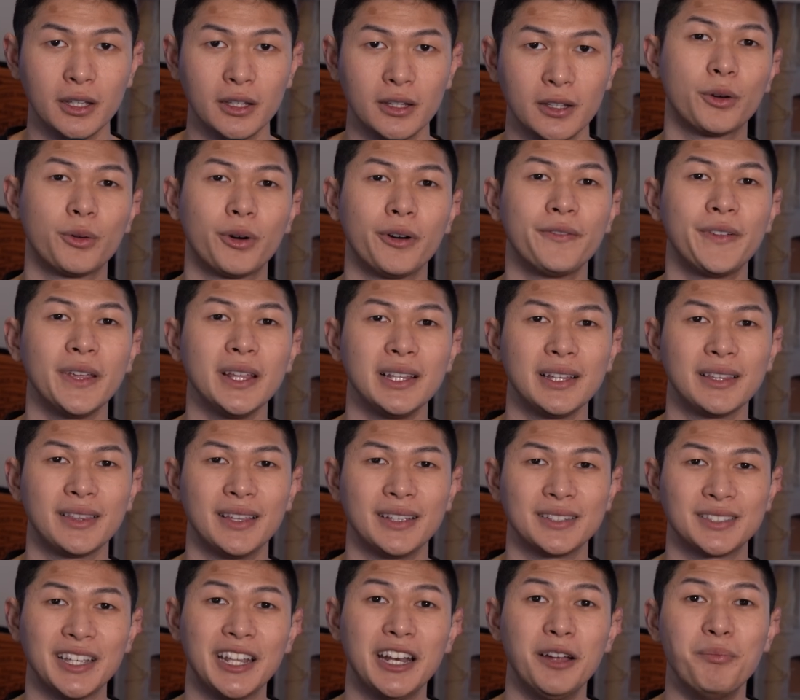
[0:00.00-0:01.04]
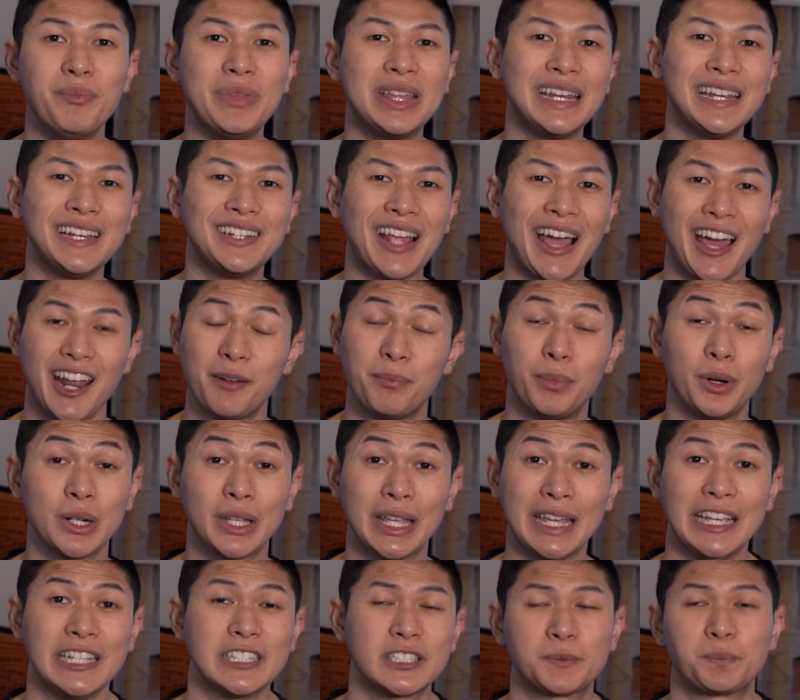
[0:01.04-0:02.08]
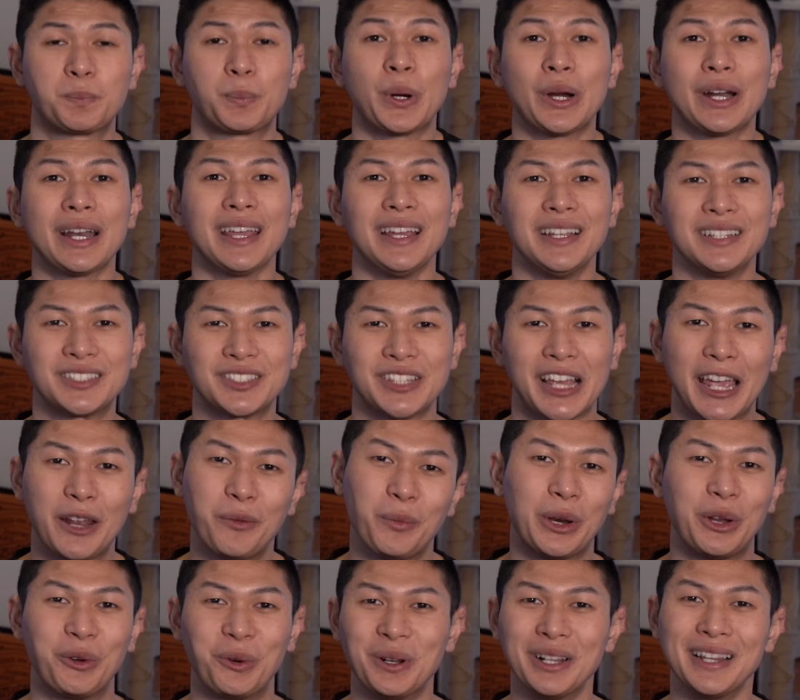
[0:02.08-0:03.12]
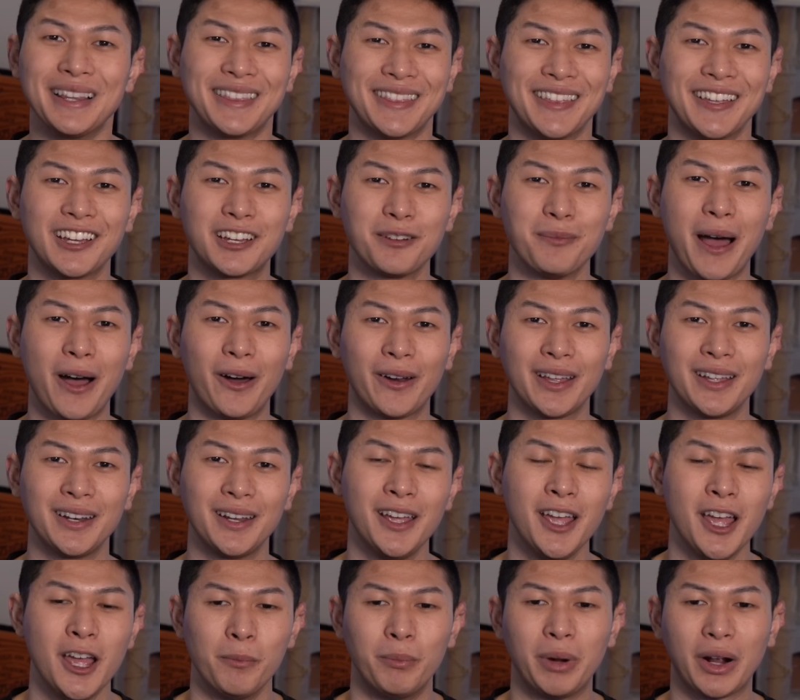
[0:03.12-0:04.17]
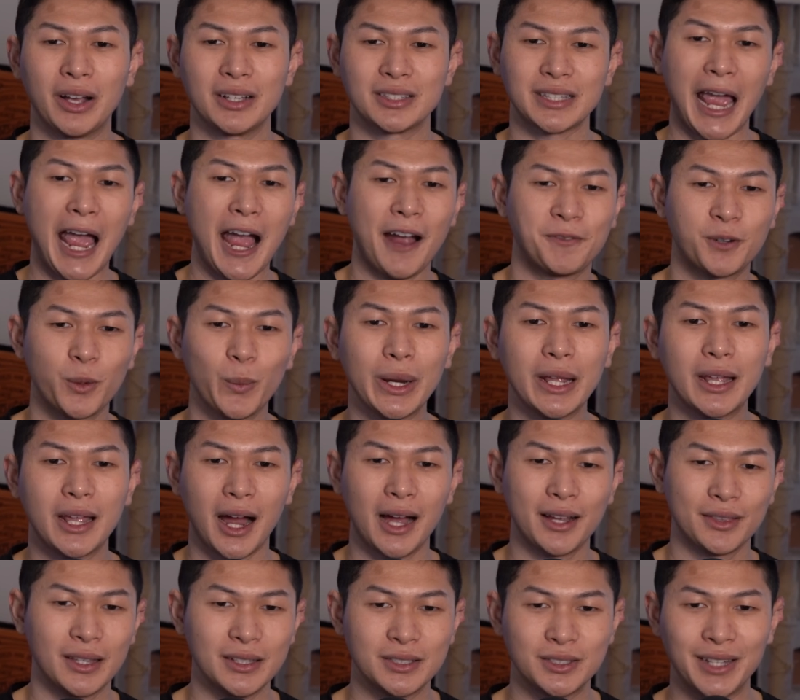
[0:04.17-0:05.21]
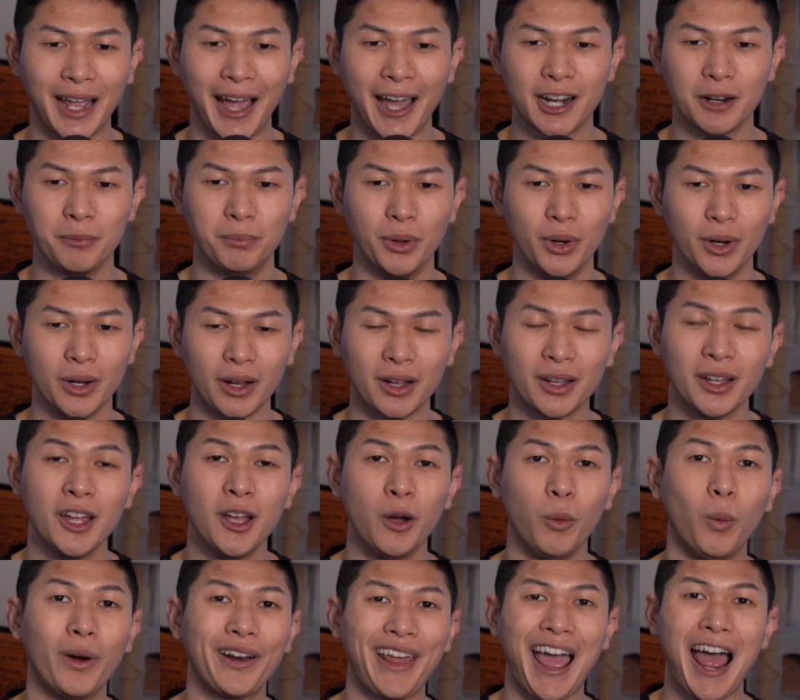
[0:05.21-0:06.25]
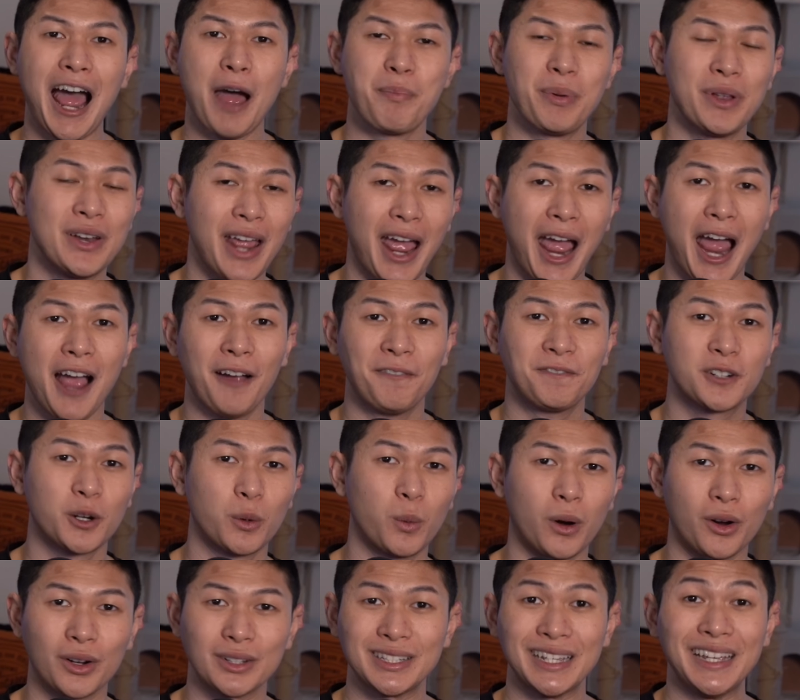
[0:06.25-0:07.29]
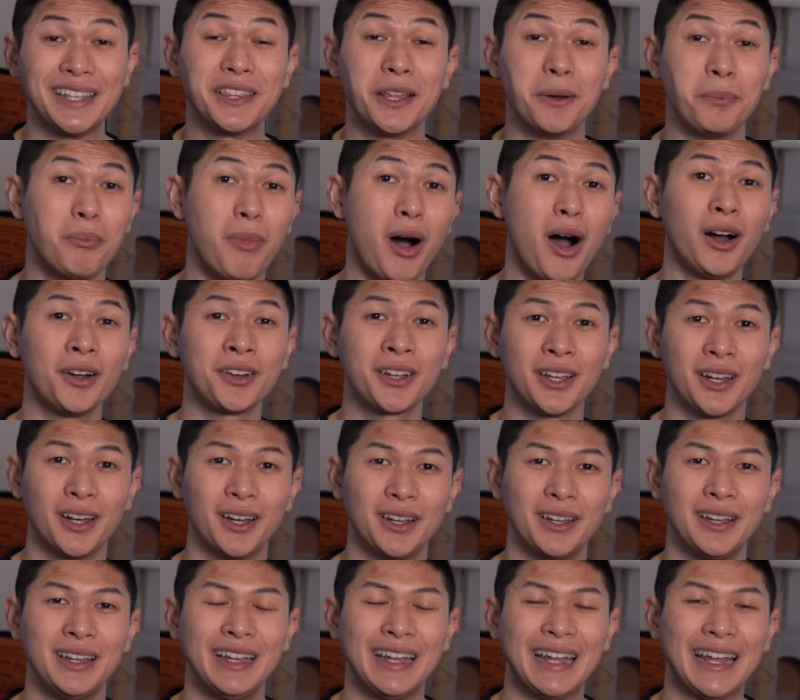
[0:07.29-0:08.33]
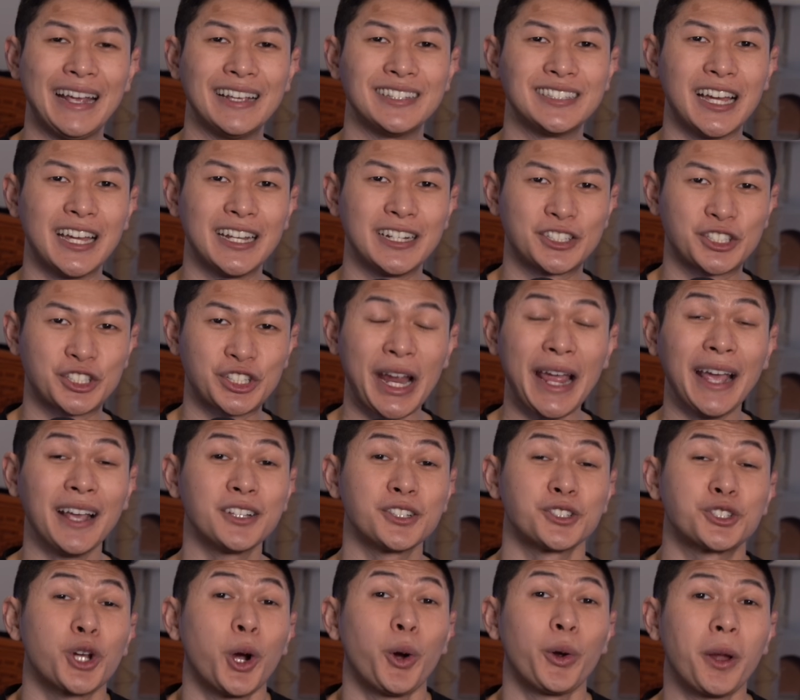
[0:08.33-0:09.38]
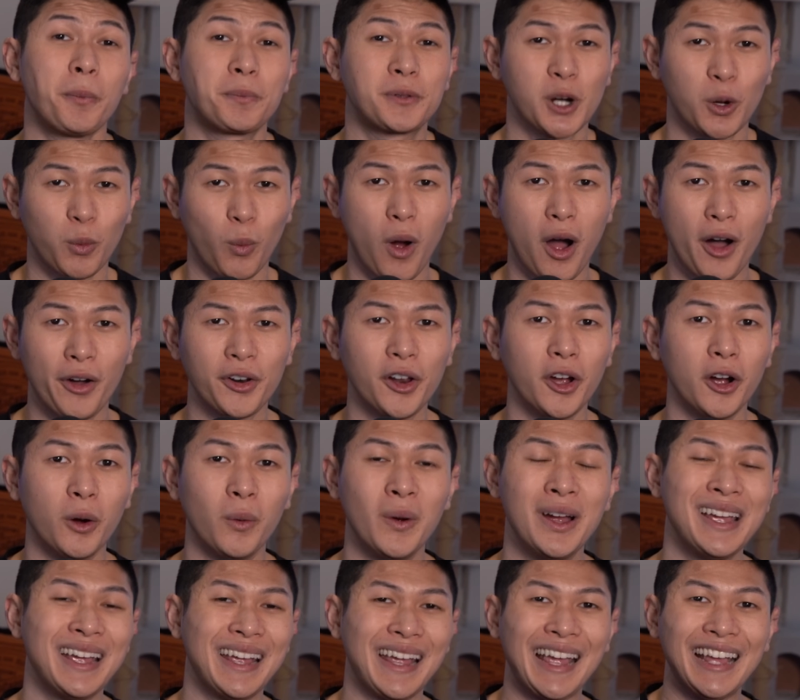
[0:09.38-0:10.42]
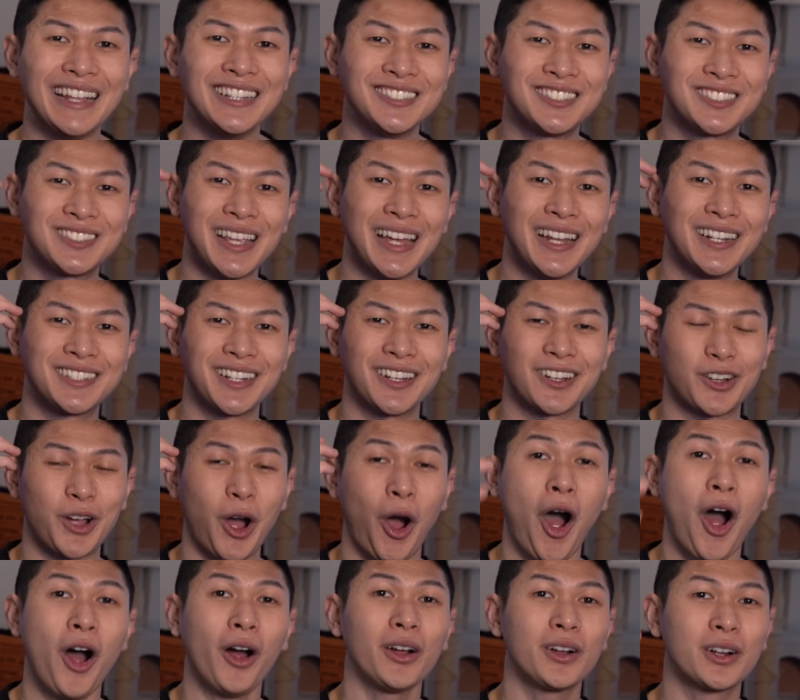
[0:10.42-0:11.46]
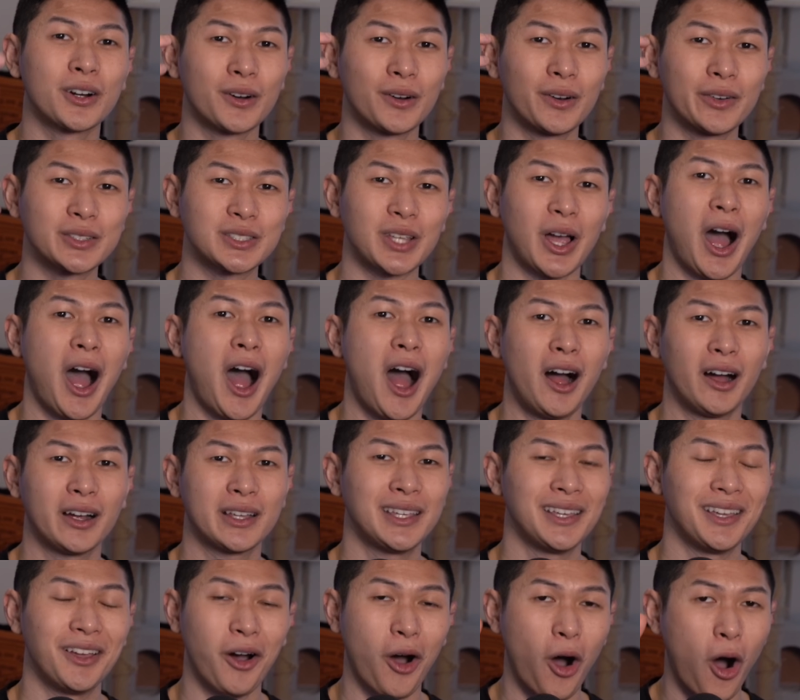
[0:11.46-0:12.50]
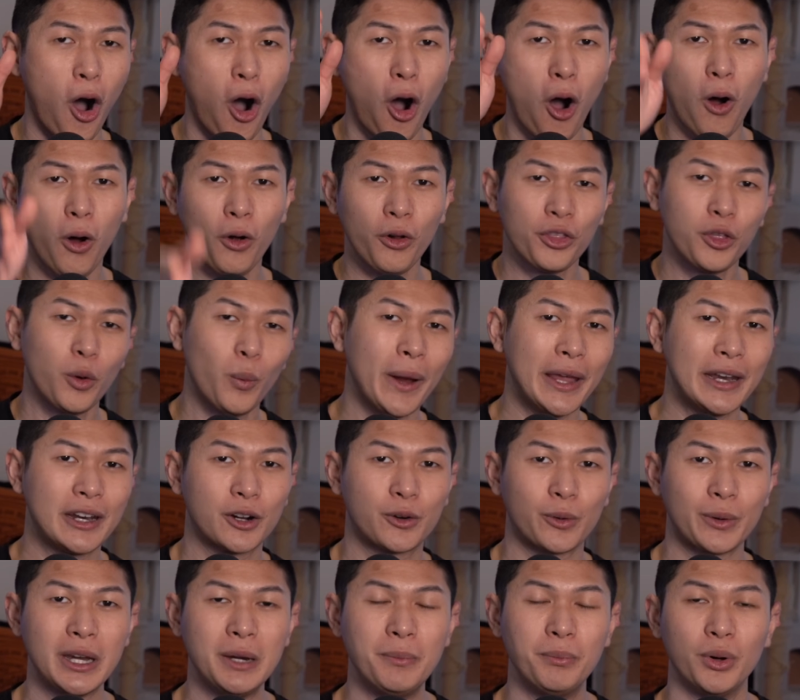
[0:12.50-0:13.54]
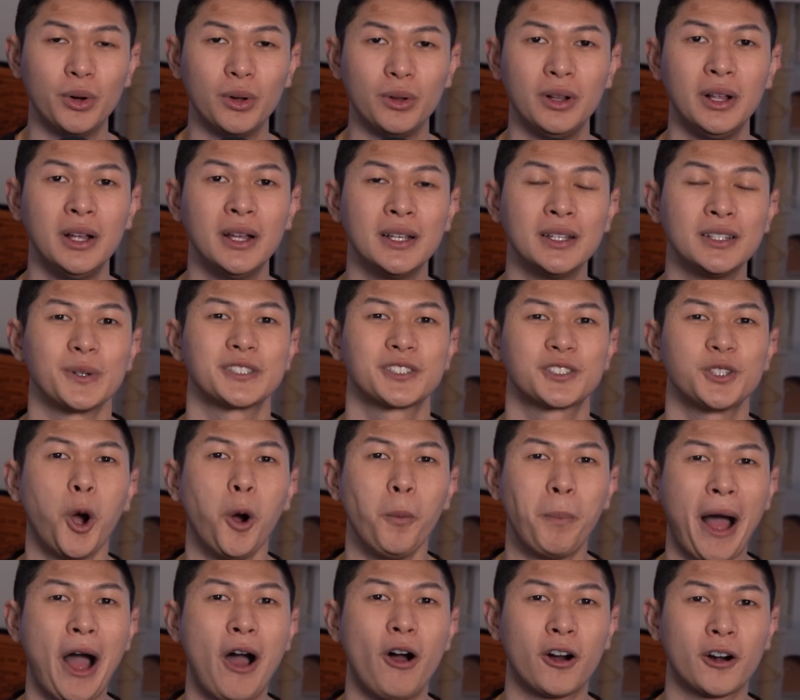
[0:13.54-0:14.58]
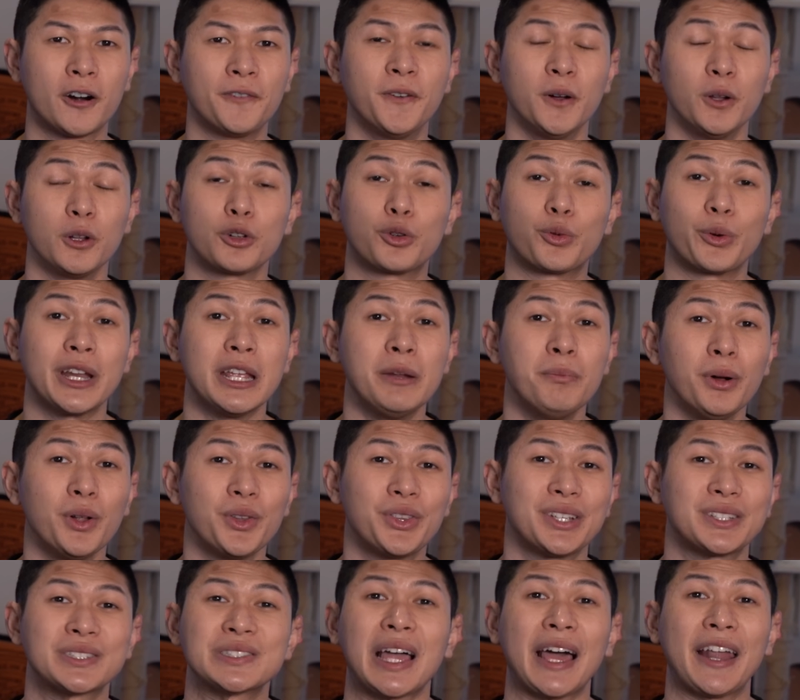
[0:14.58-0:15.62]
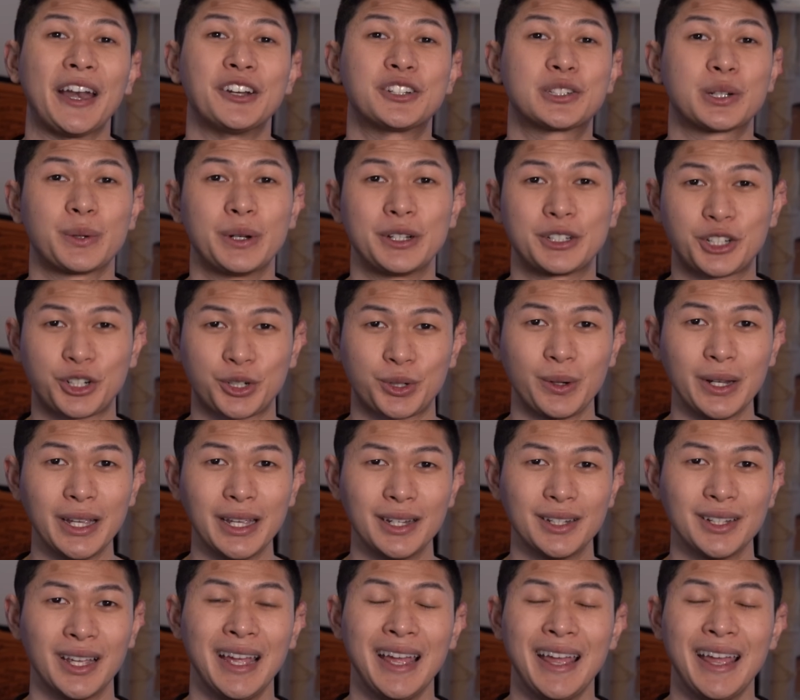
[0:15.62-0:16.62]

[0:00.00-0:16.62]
Oda revealing this in a mini data book is pretty insane when you really think about it, because after we got this data book, what happened afterwards in the manga is that Shanks showed up to Wano and sent Conqueror's Haki all the way to Green Bull, which was so powerful, Green Bull decided to retreat.